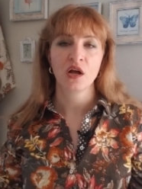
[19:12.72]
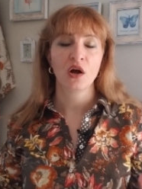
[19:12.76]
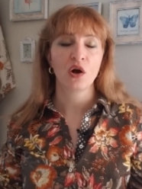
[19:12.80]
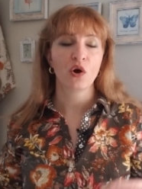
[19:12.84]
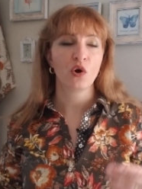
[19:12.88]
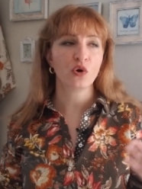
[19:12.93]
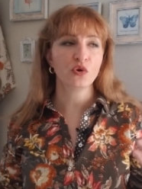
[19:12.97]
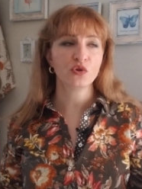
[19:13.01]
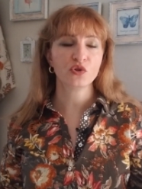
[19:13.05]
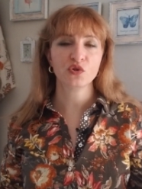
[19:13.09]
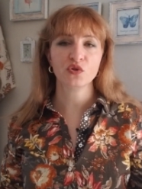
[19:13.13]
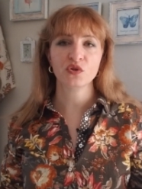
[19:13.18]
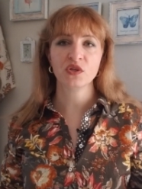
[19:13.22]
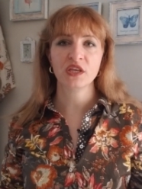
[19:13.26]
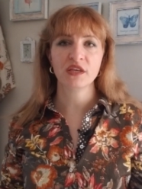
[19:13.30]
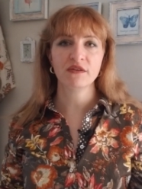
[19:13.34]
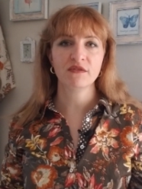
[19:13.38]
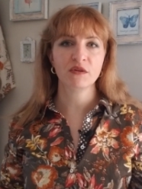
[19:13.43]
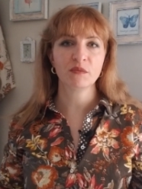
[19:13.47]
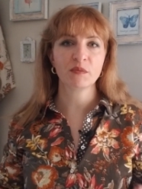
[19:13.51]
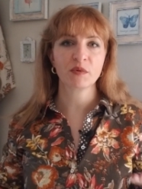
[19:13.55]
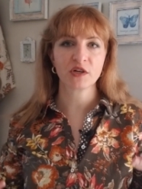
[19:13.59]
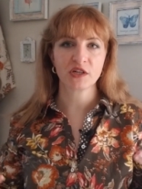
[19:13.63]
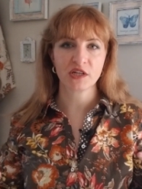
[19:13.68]
Also,
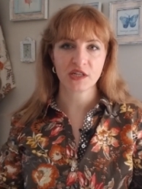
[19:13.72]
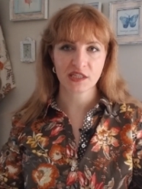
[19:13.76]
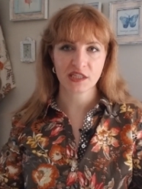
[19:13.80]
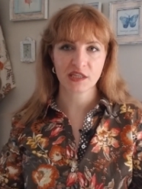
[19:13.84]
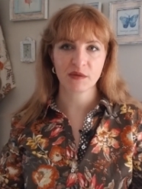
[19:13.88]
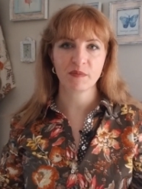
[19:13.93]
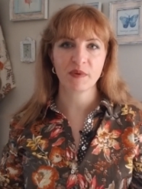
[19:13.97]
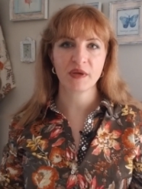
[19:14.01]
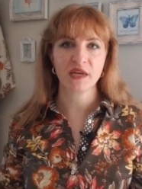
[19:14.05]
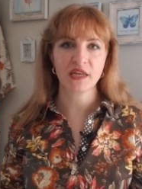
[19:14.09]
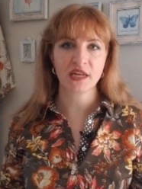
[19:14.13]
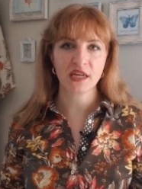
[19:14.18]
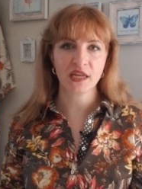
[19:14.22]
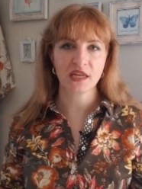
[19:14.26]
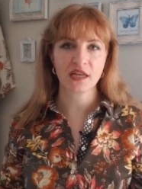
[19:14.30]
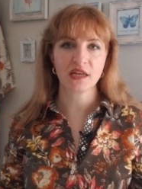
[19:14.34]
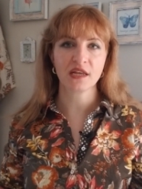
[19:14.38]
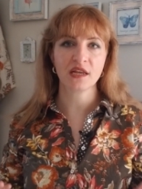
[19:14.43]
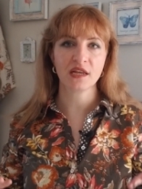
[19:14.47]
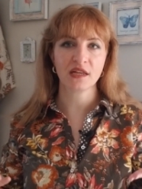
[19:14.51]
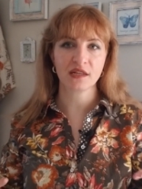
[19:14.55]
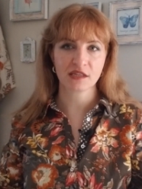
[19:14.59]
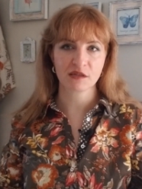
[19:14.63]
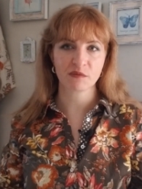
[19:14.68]
even participating
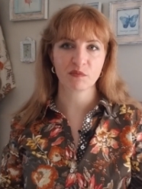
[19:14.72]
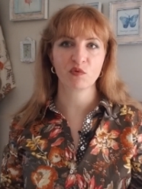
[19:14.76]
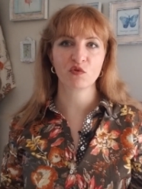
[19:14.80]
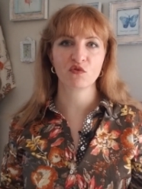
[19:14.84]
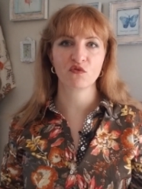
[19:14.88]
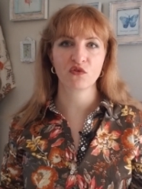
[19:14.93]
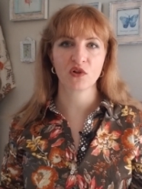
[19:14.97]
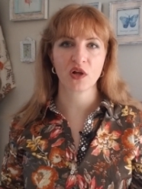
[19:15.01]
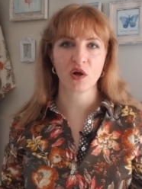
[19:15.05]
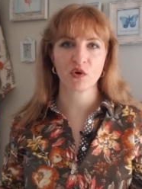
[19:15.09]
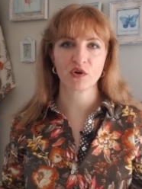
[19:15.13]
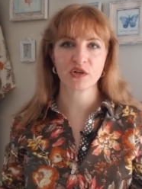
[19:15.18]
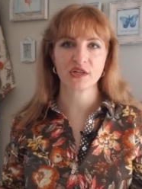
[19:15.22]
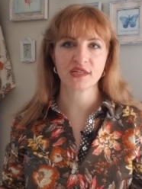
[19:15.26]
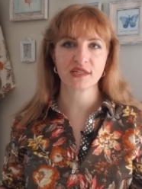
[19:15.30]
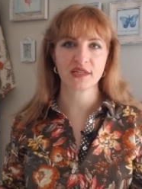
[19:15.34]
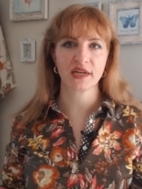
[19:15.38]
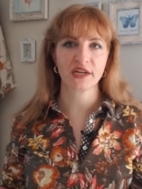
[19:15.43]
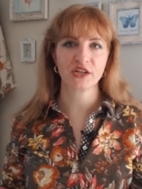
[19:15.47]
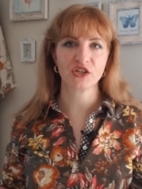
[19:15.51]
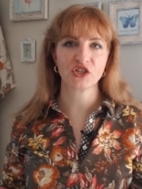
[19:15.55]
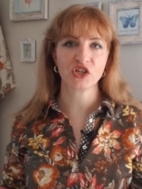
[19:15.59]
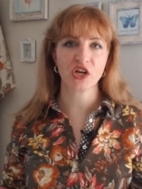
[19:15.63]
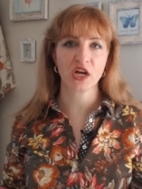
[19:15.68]
in Spoonflower
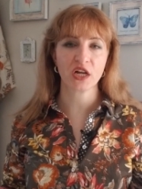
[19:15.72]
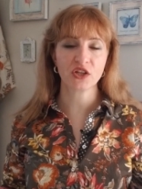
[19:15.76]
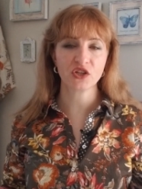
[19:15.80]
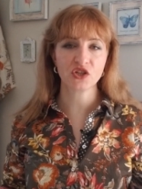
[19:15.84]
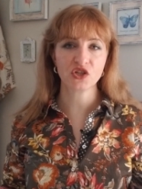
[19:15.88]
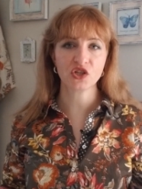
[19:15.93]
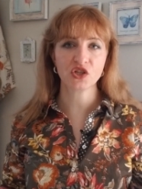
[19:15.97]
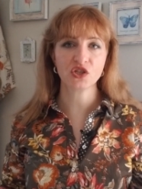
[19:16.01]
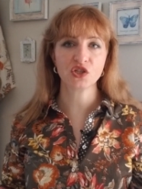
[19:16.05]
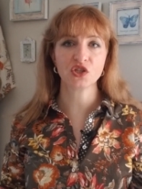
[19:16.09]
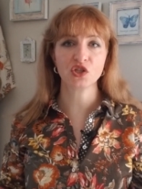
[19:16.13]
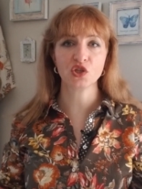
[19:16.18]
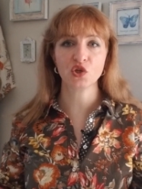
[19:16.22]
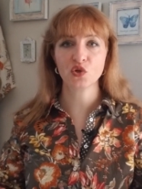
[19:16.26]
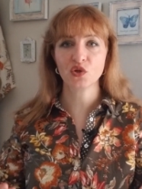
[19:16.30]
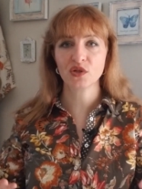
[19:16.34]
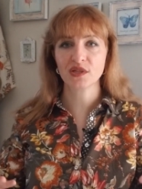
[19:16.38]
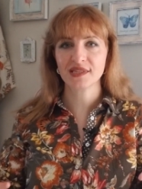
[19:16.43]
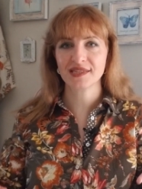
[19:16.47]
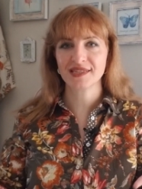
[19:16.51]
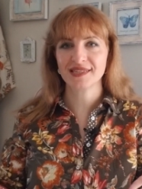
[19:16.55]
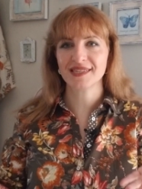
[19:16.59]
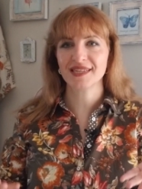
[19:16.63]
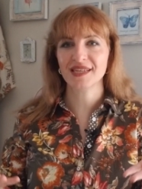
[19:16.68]
design challenges, you
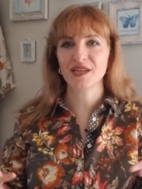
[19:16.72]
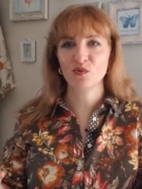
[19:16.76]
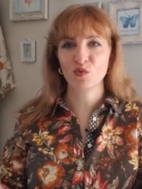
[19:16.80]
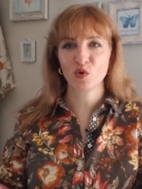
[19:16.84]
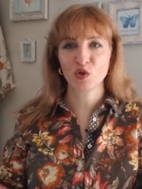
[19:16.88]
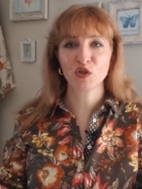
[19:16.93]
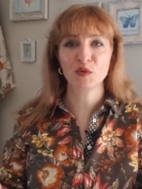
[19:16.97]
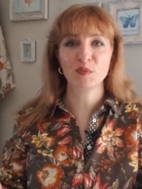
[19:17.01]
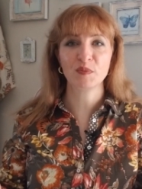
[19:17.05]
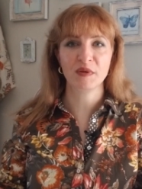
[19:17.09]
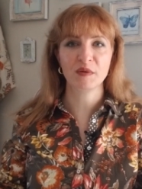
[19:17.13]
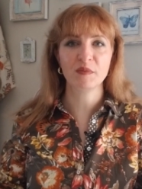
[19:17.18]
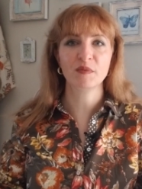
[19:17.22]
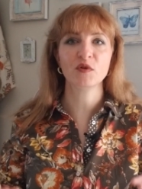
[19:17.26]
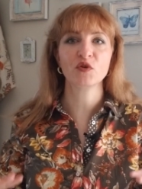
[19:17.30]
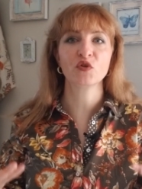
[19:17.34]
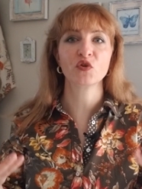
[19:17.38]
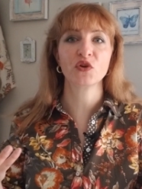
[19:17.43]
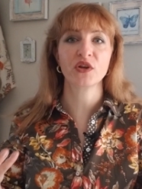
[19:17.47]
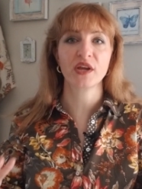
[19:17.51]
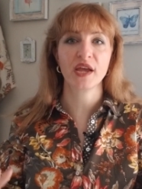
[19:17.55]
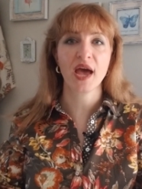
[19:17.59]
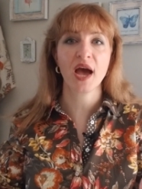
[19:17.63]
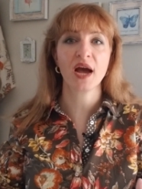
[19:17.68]
can see what people
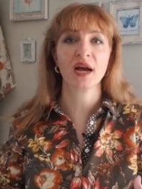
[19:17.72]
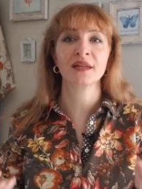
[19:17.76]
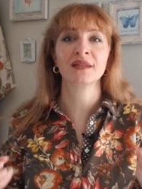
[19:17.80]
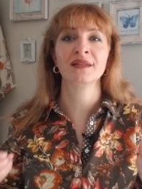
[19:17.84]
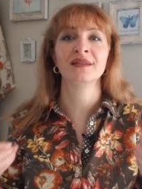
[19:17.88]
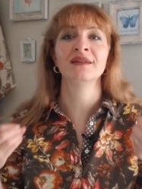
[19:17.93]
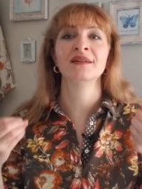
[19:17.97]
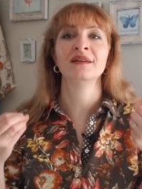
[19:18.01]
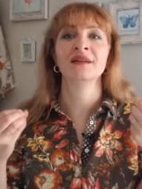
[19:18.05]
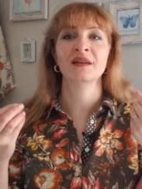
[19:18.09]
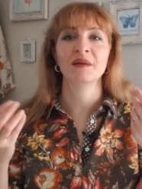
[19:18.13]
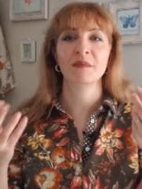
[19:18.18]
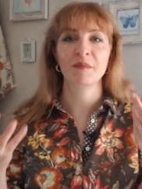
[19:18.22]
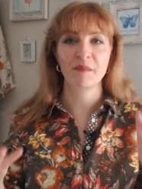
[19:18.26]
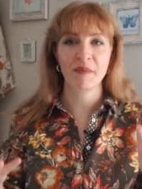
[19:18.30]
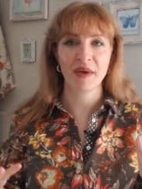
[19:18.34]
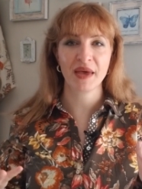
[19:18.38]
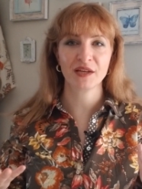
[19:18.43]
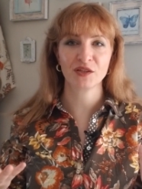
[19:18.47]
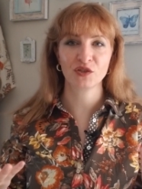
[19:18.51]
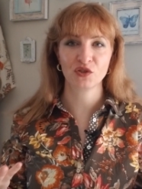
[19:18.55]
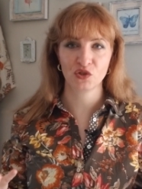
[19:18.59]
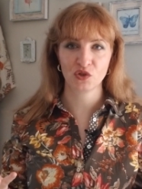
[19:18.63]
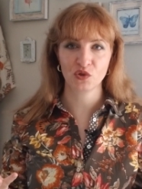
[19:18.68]
react
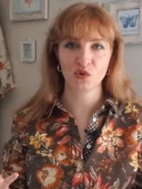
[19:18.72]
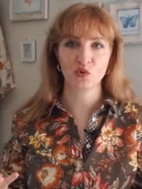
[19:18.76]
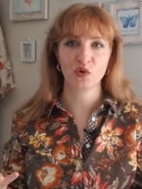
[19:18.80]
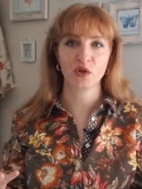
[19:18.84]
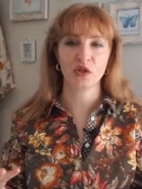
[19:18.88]
best to,